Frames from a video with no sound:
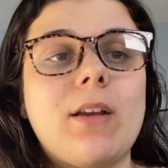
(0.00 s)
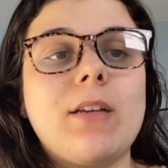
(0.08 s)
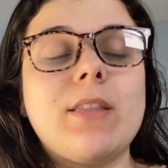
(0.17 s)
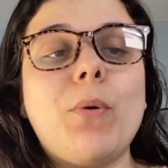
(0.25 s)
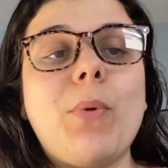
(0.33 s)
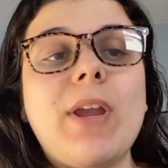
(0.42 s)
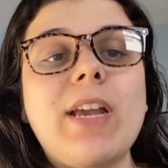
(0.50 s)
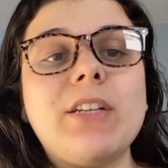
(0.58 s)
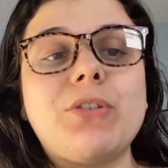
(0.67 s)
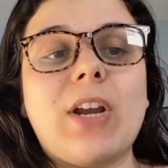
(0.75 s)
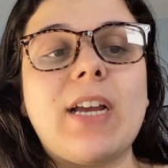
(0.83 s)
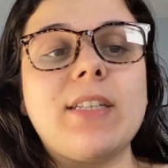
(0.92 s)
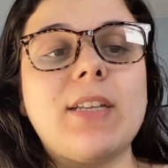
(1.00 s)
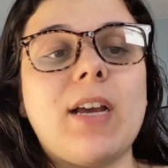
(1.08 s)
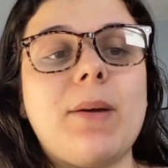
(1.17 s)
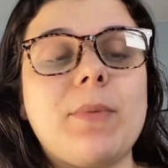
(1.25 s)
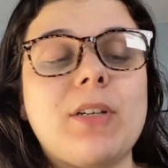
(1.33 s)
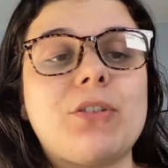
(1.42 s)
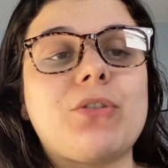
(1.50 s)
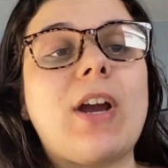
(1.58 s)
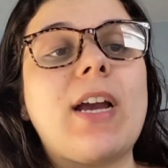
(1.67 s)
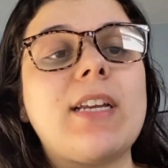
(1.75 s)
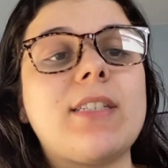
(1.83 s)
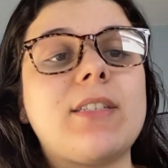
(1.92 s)
The way I'm going to
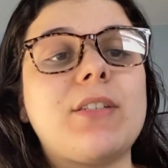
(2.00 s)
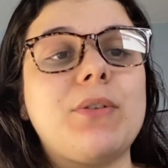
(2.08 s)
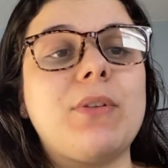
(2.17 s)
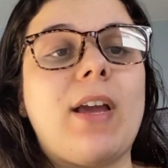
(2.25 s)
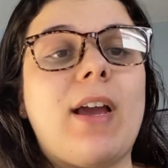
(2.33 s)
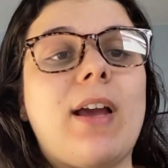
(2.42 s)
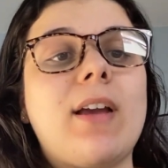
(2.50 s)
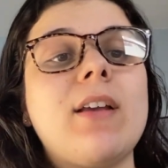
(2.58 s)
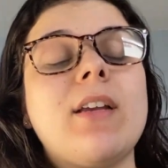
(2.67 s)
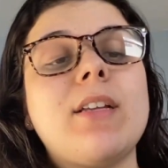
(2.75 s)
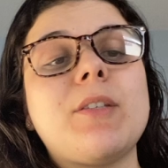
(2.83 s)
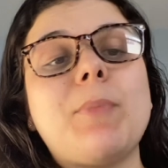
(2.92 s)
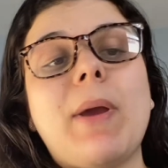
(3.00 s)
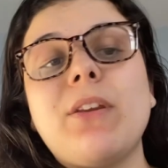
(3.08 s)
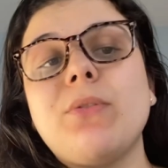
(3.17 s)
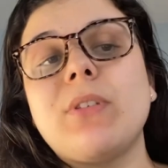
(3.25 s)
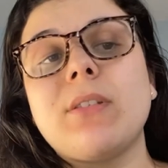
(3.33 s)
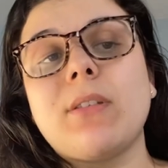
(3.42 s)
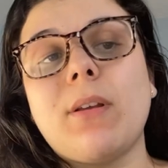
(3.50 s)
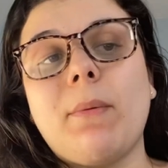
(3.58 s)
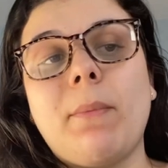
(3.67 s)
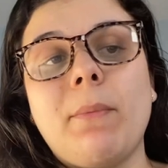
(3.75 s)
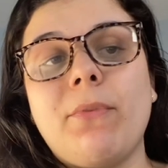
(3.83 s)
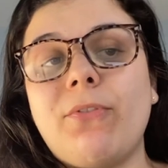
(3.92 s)
try to do that is by using
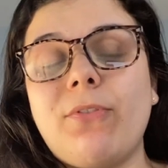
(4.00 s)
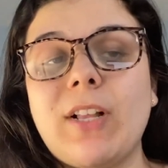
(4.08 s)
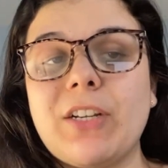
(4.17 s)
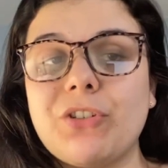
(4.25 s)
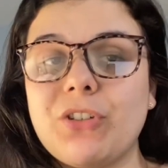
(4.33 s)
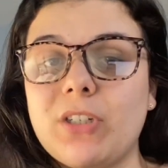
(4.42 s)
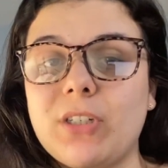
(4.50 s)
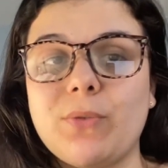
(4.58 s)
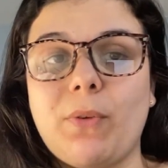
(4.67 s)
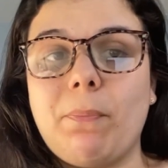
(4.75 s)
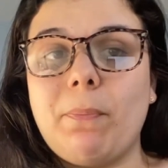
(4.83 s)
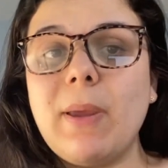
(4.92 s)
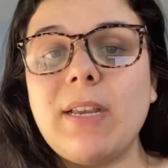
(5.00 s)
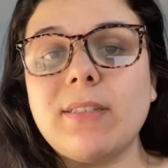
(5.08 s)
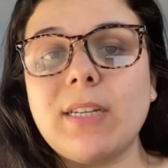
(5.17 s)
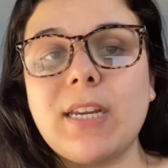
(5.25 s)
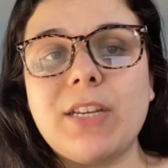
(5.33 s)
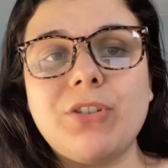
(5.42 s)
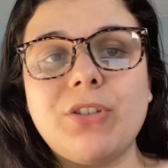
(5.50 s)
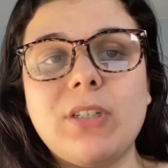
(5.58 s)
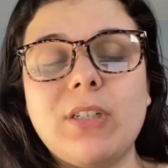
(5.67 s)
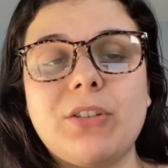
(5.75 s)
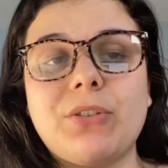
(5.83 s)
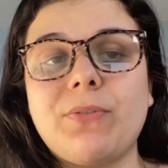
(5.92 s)
some flashcards with basic
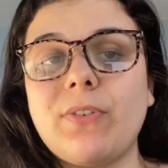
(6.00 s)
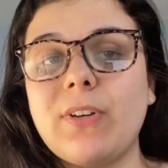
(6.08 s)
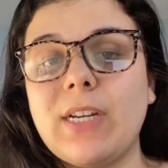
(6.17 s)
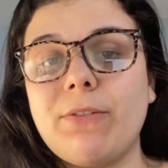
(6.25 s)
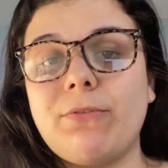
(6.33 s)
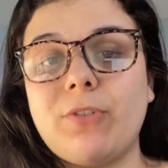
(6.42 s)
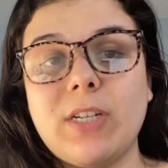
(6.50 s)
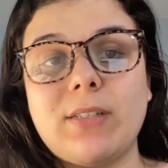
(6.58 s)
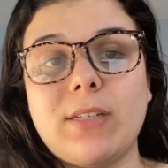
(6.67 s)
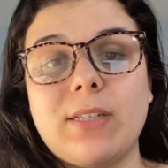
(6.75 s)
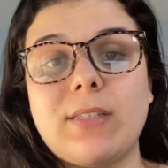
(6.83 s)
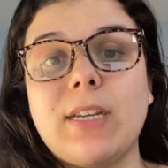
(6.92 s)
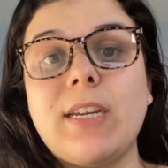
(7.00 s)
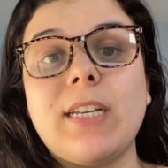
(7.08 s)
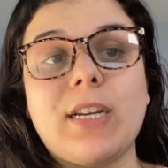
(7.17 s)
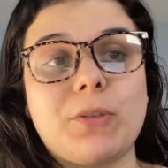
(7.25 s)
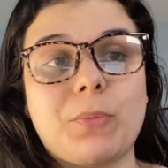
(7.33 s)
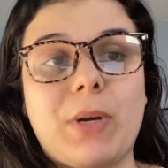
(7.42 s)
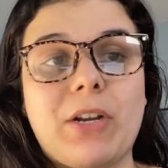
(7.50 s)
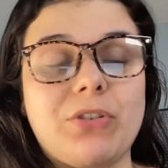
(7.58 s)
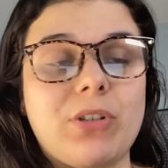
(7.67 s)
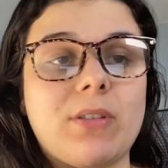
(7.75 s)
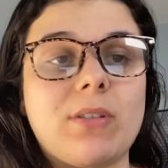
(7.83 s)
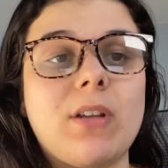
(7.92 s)
English phrases and
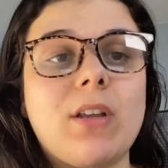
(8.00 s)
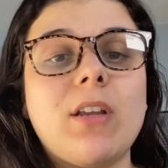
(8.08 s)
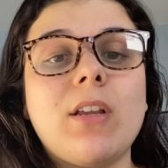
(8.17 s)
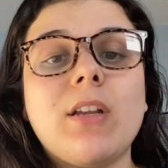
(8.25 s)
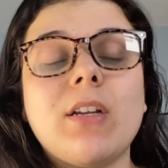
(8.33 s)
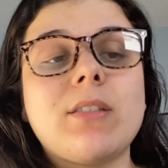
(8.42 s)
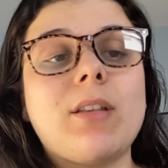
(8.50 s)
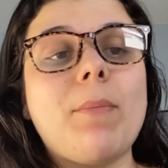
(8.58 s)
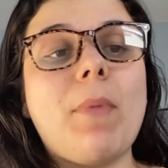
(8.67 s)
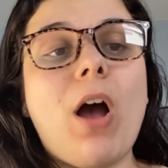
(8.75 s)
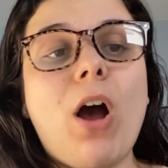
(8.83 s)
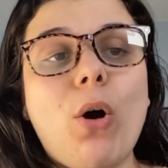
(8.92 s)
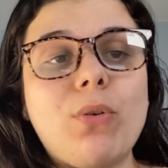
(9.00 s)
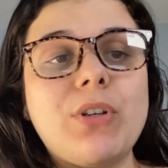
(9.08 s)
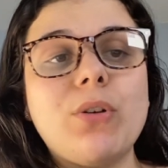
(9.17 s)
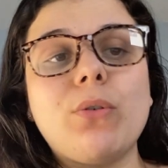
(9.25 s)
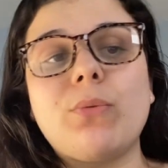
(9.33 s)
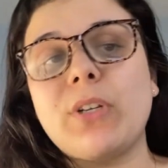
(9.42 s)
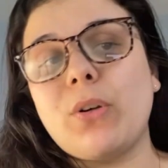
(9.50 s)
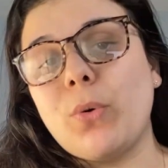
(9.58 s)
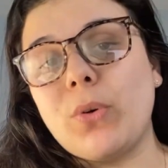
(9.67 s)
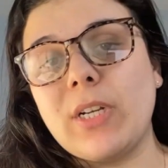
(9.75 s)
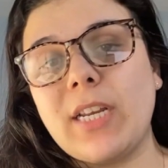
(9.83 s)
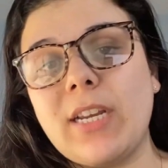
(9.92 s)
expressions, some audio
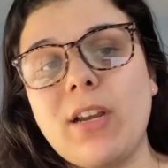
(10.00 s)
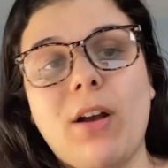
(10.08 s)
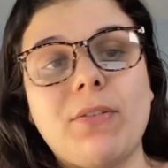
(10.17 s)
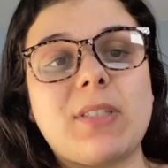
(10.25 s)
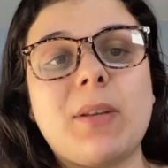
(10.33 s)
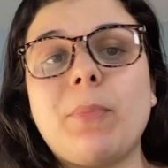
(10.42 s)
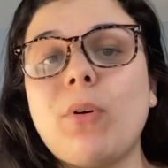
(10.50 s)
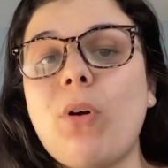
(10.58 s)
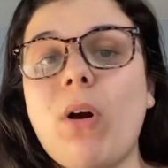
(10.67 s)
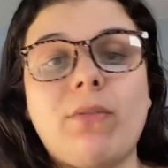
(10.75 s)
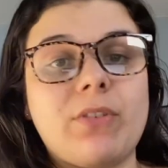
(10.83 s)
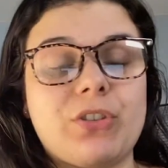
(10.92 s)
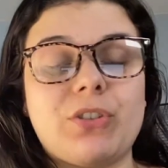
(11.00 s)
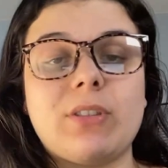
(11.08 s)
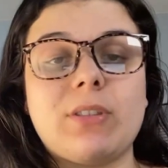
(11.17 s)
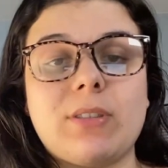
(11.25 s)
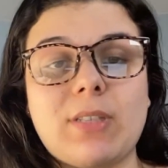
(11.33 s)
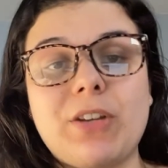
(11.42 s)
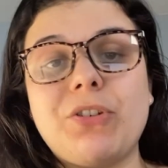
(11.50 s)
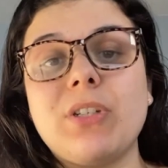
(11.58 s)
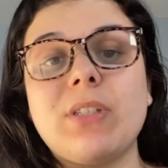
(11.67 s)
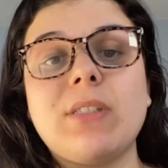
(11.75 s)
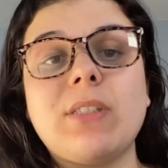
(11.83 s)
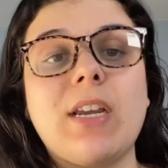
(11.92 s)
recording of simple
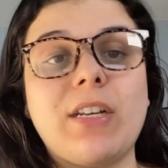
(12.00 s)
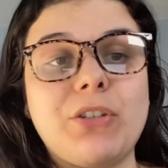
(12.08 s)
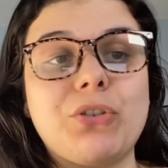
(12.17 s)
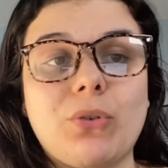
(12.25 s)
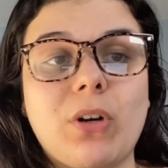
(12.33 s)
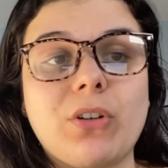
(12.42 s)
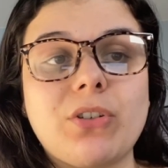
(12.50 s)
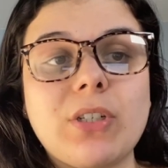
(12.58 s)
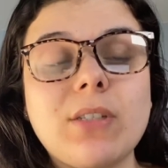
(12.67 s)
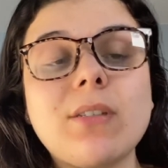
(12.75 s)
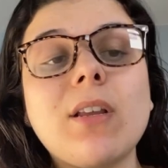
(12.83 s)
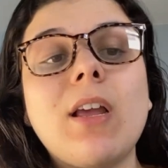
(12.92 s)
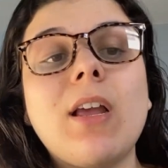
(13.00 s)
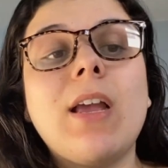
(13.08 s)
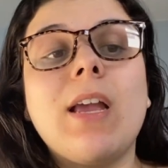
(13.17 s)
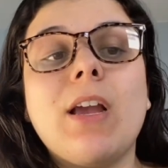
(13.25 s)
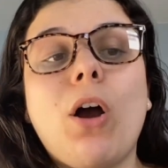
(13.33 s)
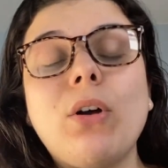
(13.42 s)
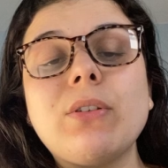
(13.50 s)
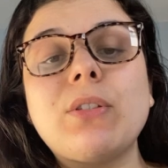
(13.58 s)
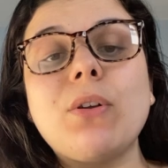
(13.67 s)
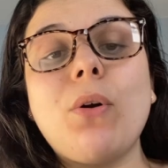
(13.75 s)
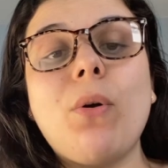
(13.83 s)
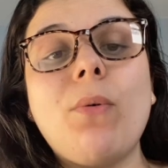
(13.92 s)
conversations and instructions,
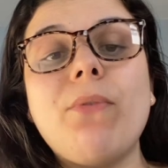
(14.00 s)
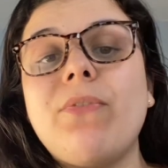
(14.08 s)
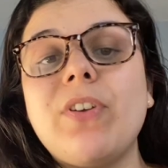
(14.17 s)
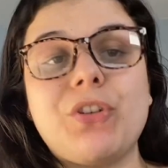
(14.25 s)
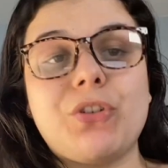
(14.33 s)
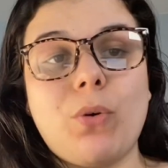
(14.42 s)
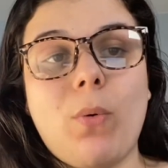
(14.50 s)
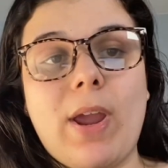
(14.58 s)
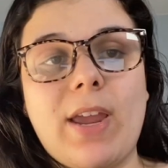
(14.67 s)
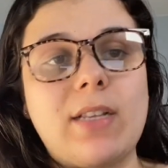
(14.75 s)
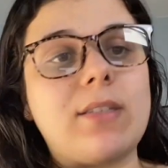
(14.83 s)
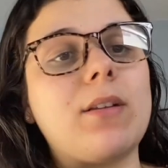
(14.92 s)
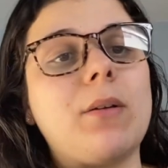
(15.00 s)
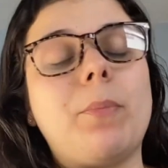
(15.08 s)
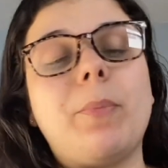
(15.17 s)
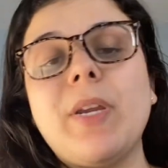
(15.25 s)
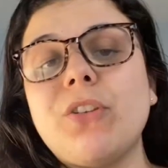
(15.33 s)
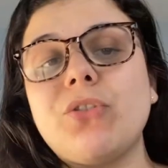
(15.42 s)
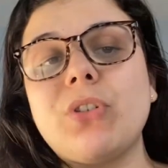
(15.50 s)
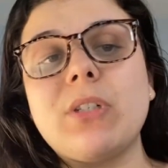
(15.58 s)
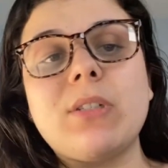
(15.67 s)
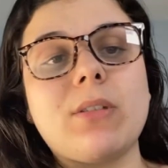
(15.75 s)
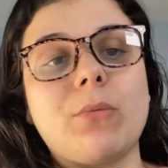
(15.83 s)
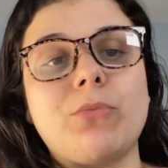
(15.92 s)
also visual aids, some
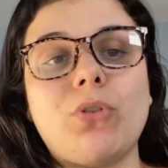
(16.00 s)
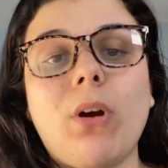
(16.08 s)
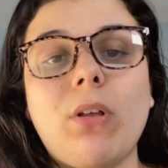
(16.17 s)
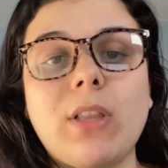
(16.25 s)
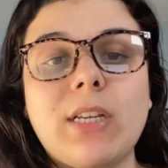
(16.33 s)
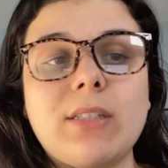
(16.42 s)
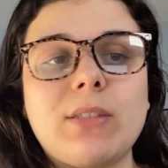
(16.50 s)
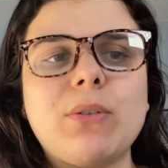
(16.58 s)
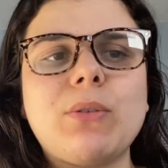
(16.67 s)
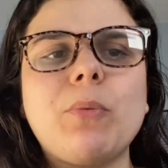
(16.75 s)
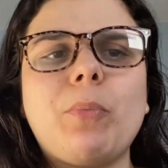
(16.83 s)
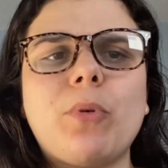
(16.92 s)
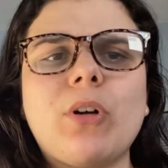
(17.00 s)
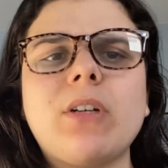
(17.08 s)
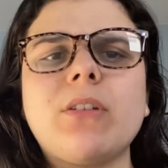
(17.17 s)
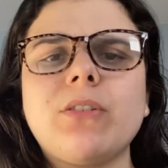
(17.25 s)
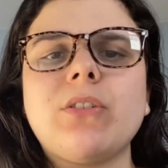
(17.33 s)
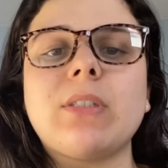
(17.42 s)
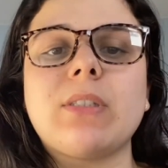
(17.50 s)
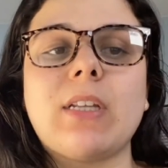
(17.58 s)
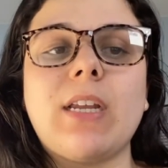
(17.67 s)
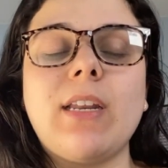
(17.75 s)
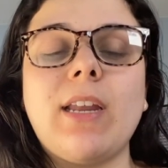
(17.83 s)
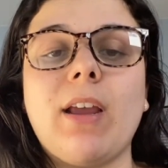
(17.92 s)
pictures, some drawings to support her
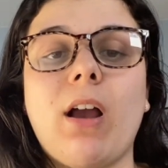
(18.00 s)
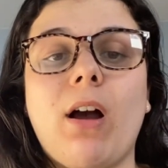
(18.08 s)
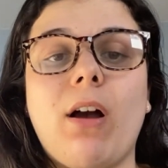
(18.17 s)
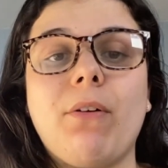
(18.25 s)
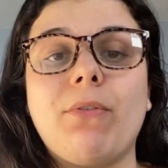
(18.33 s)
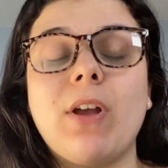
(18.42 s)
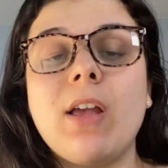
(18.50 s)
understanding of